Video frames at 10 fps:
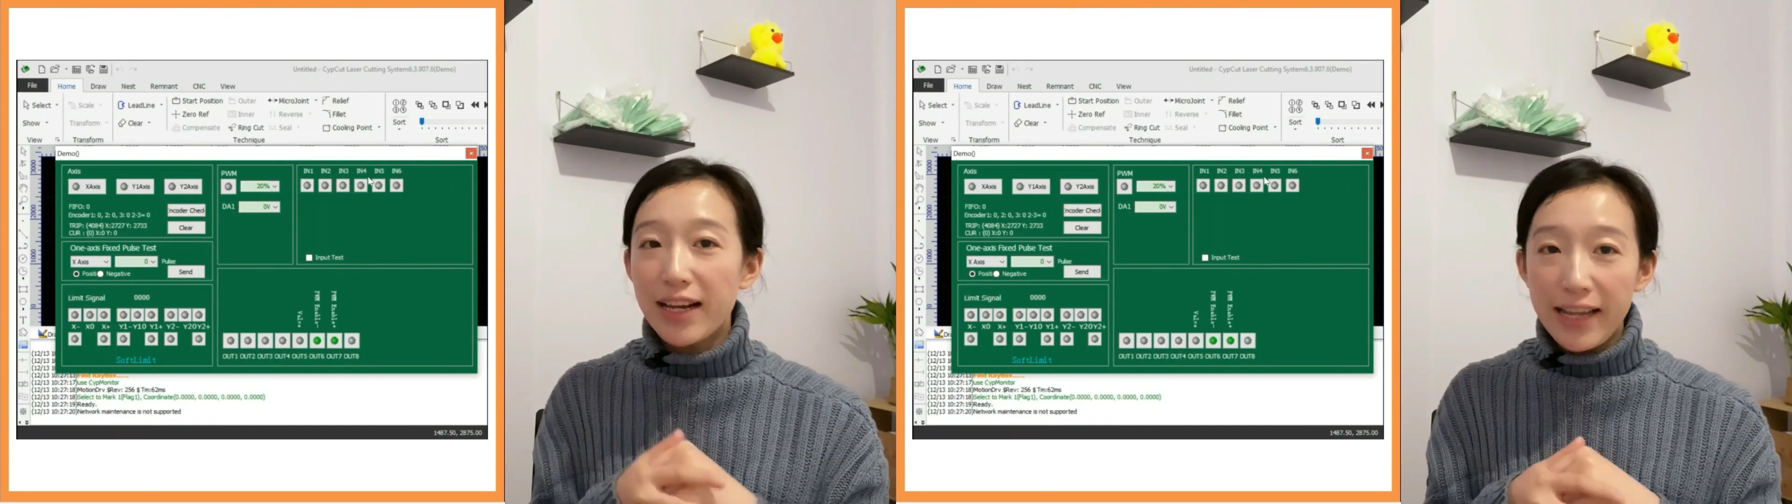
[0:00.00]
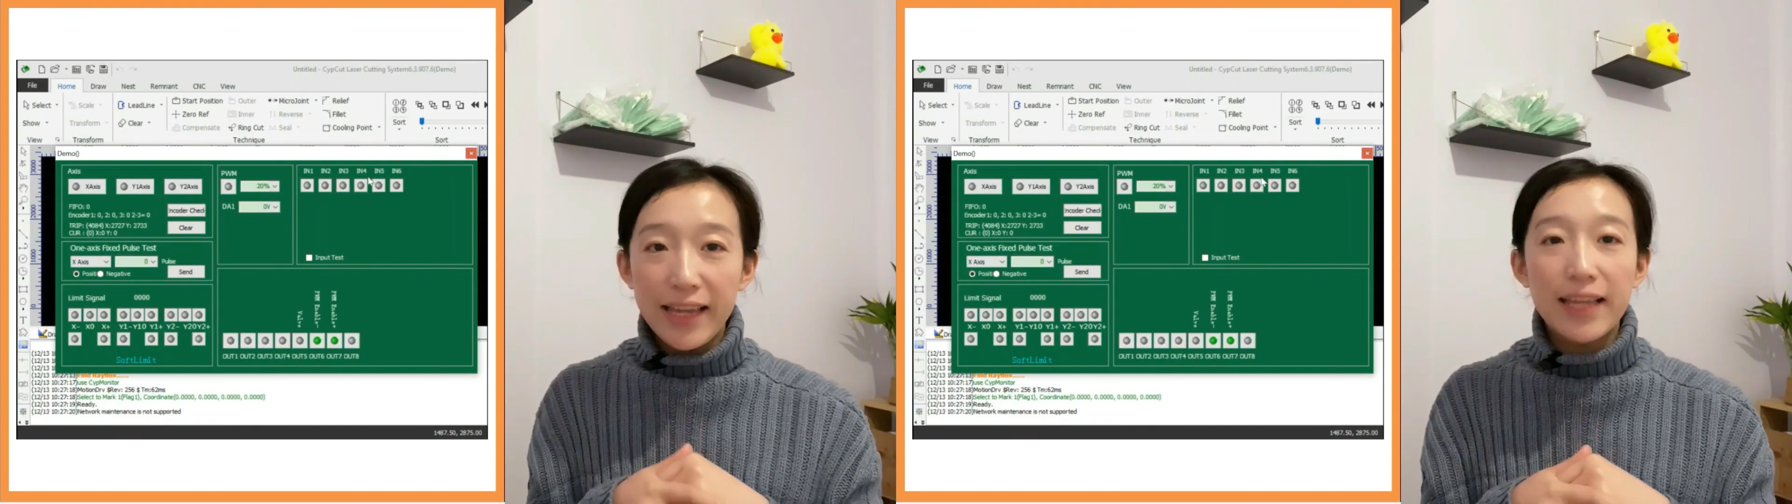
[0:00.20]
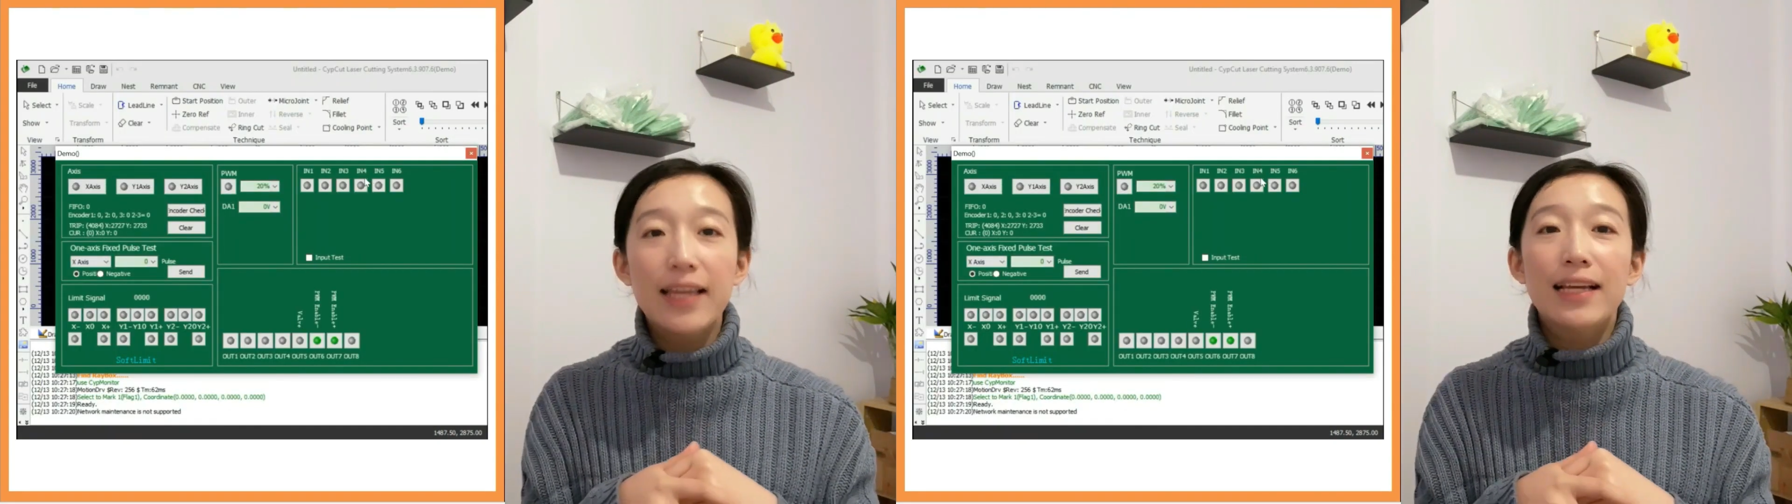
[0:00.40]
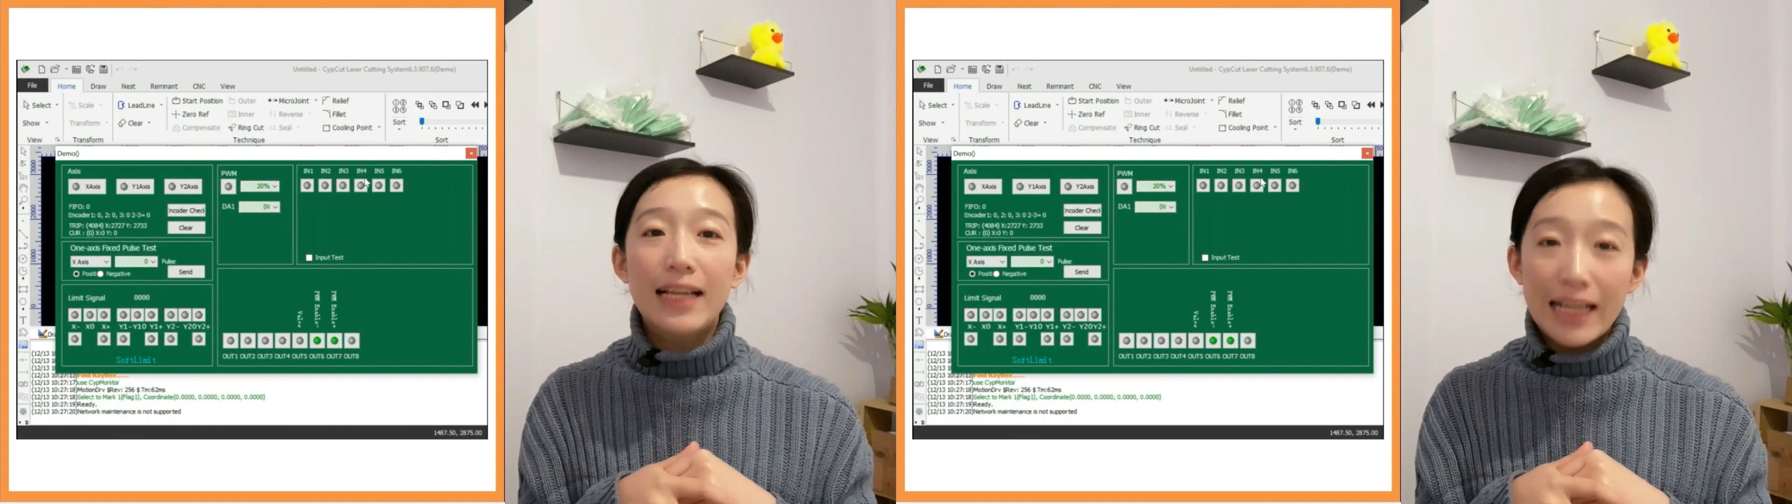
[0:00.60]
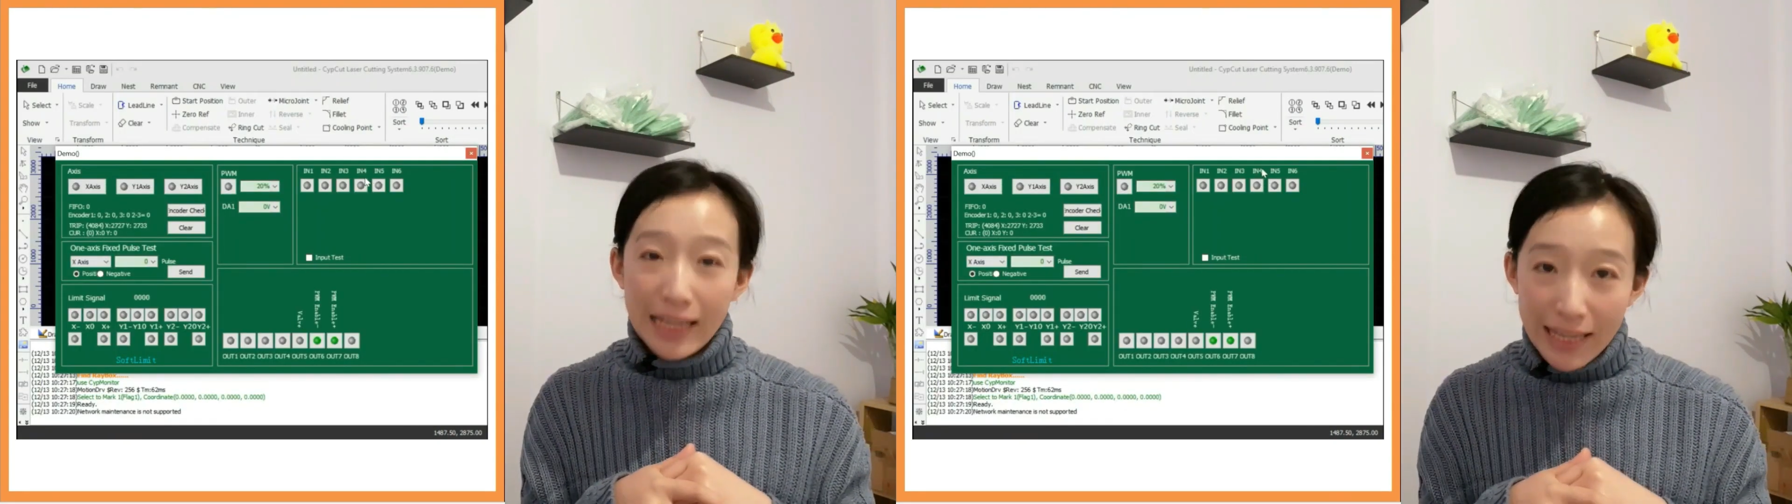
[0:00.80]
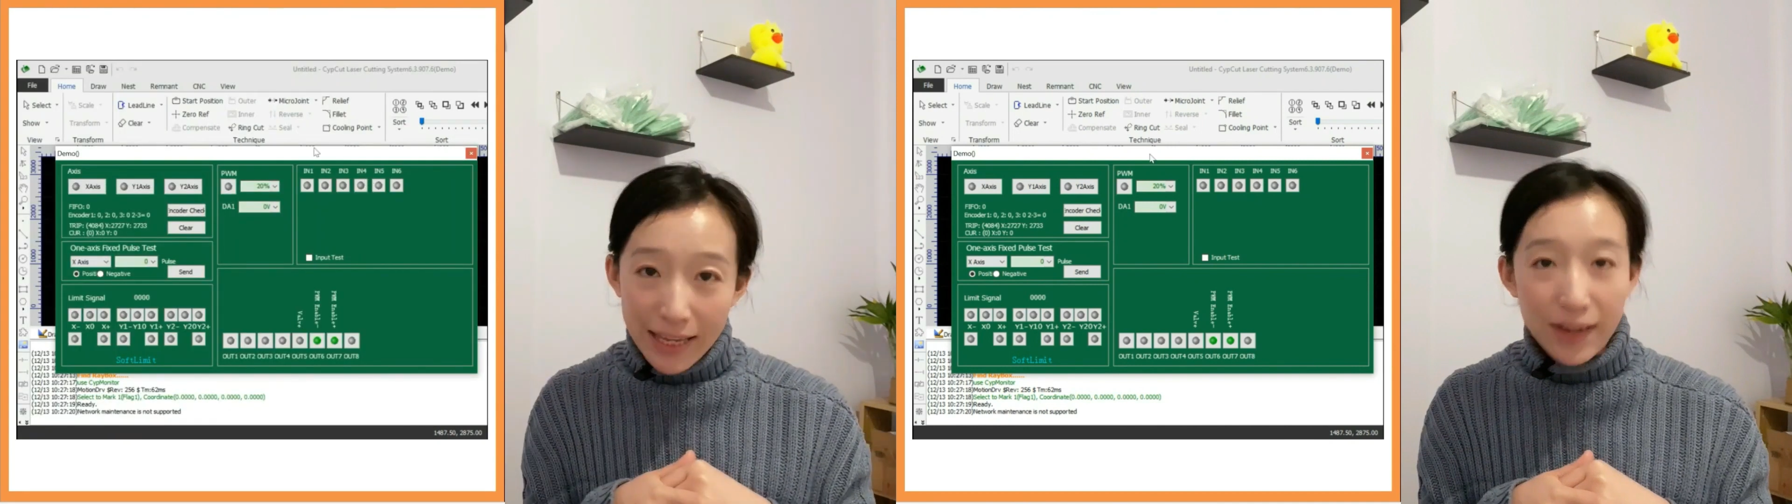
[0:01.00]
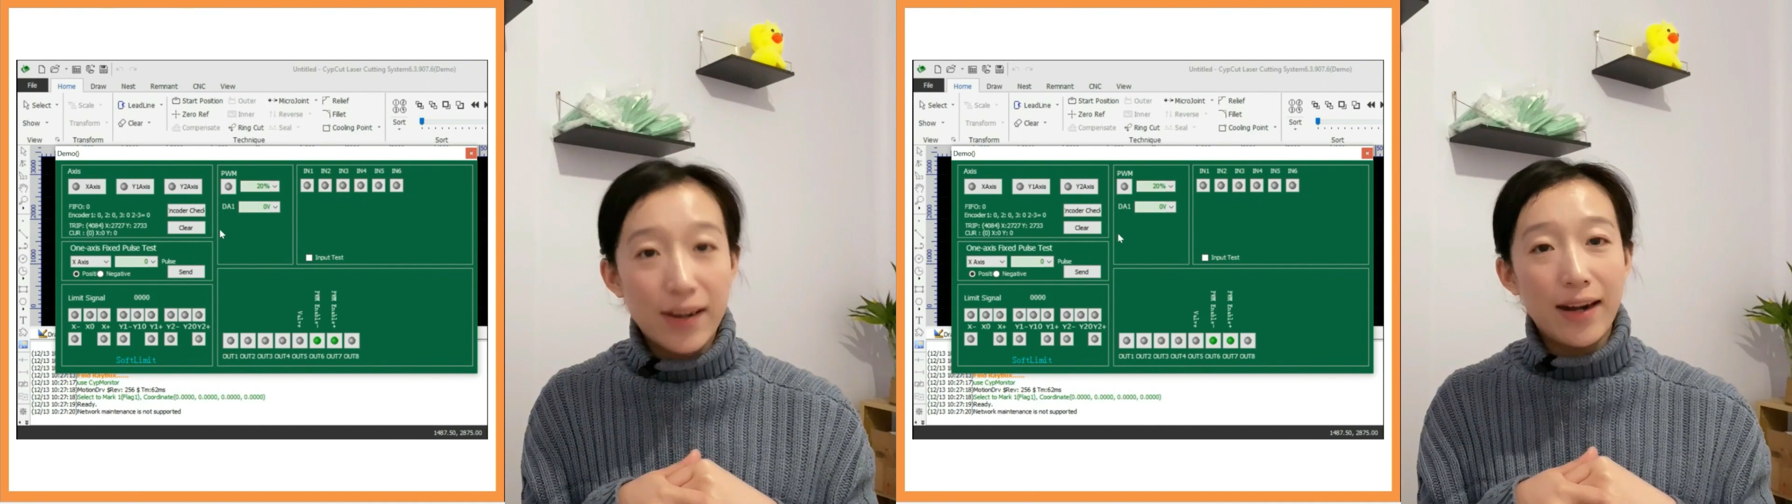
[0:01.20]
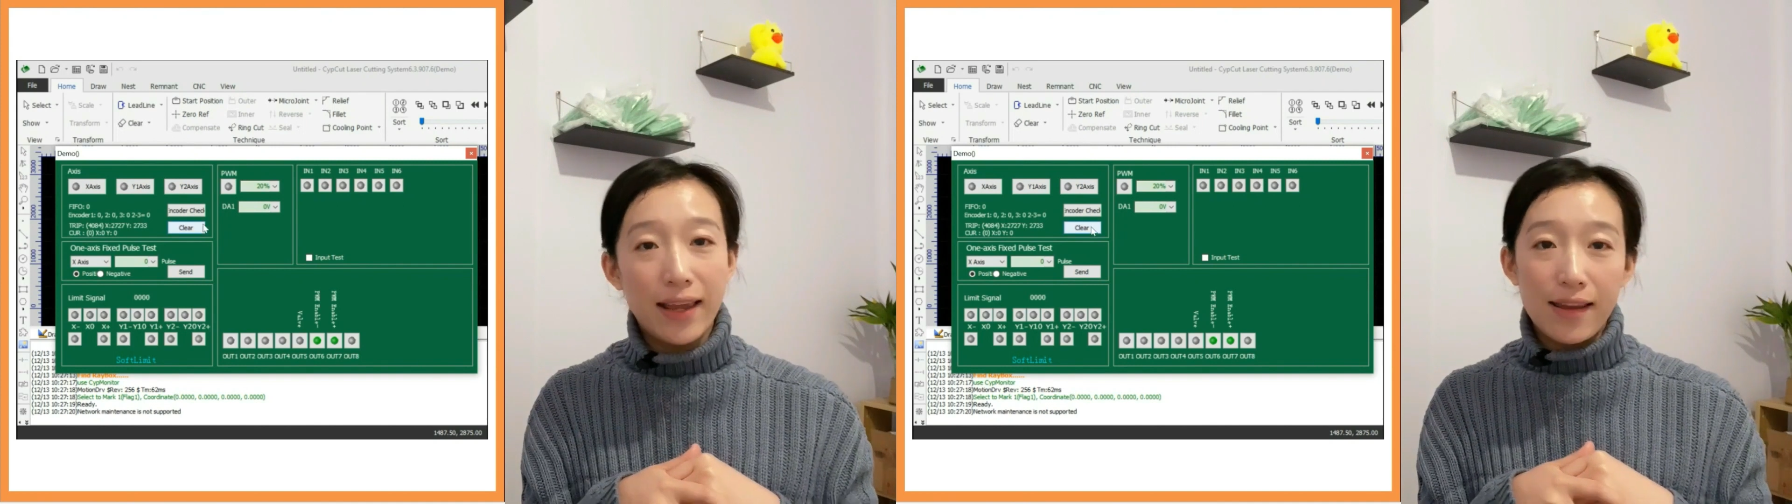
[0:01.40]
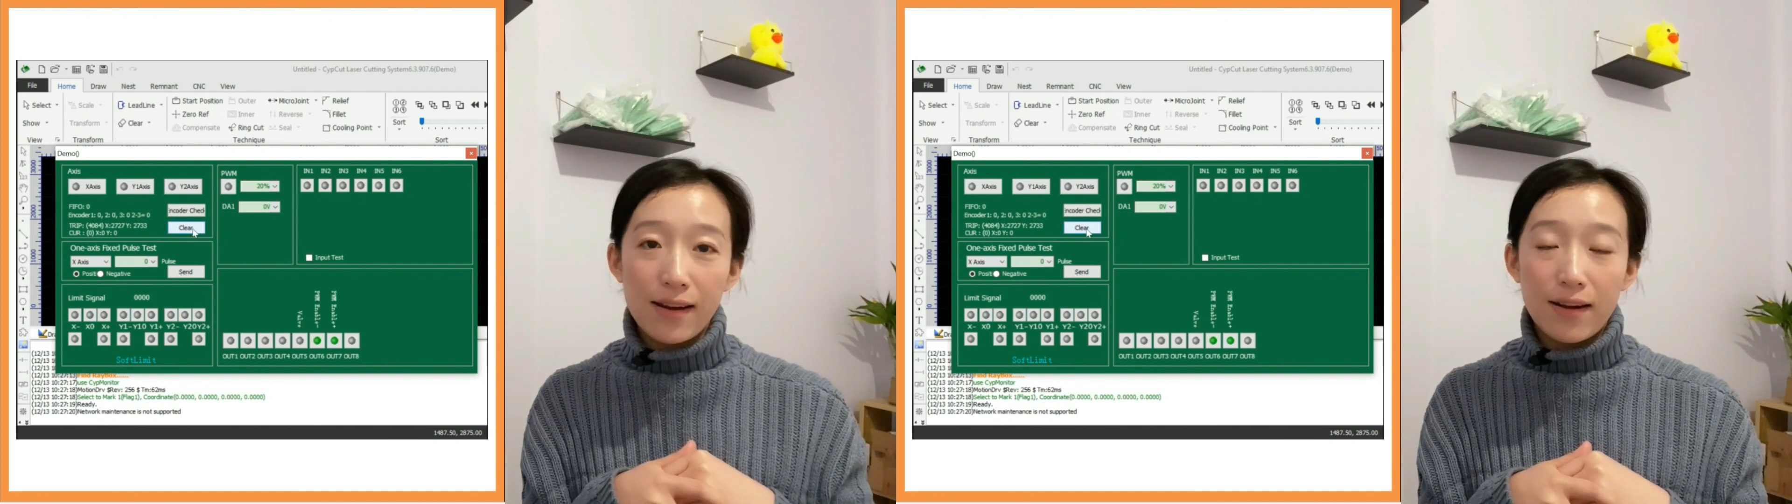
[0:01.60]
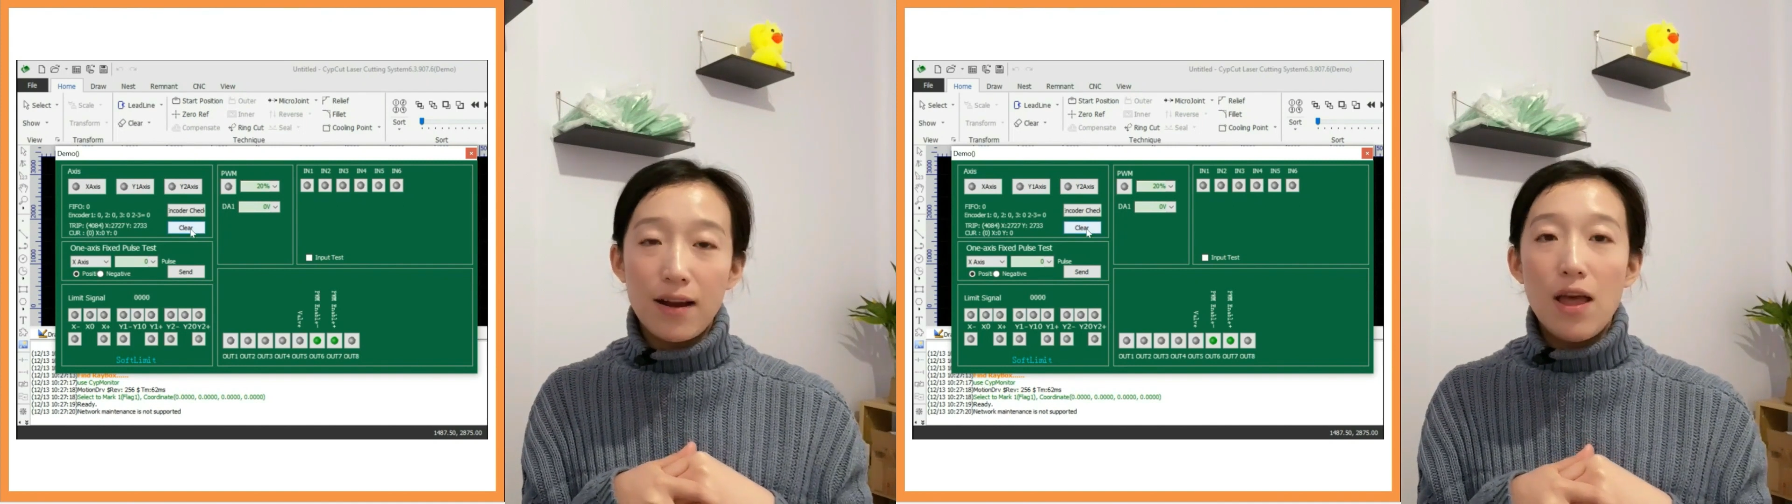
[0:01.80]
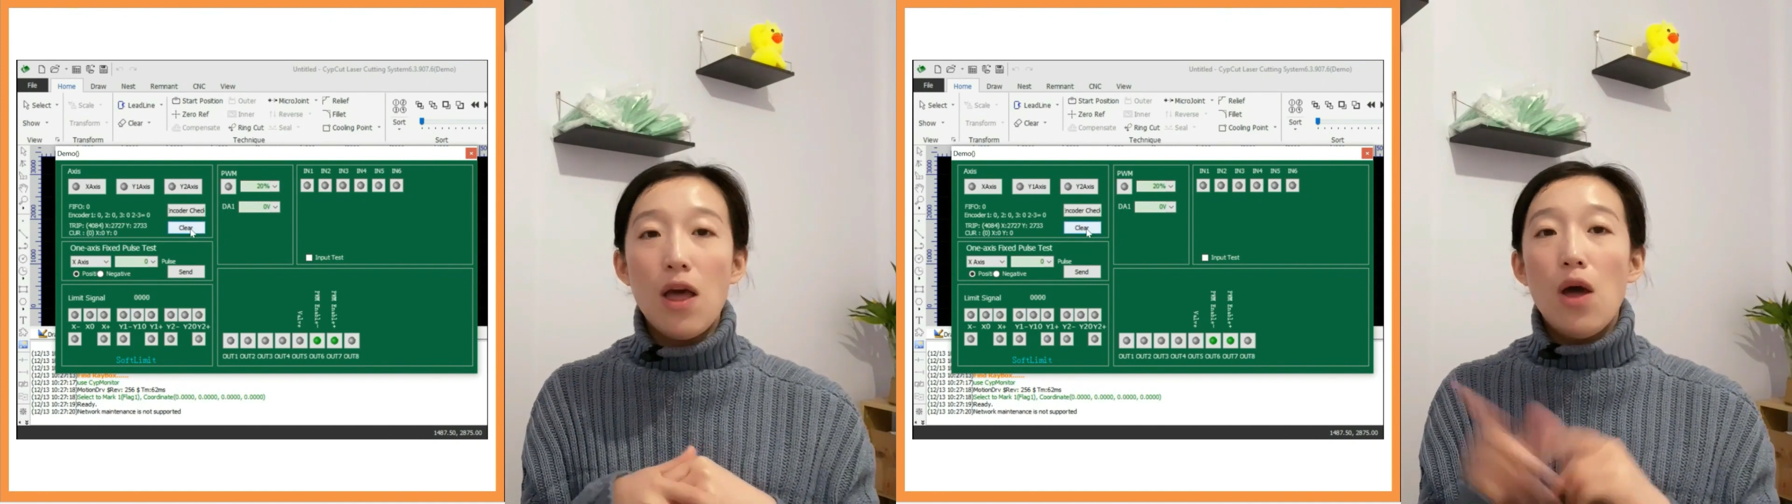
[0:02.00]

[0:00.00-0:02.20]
click clear here.